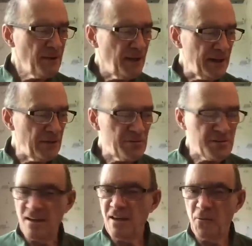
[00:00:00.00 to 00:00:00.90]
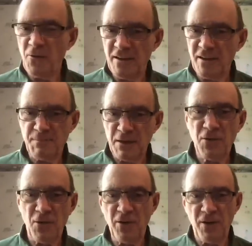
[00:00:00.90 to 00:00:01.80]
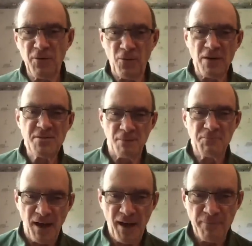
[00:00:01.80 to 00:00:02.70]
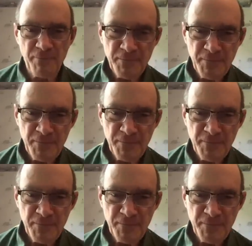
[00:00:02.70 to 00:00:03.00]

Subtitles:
And there was another one that's been going on for quite some time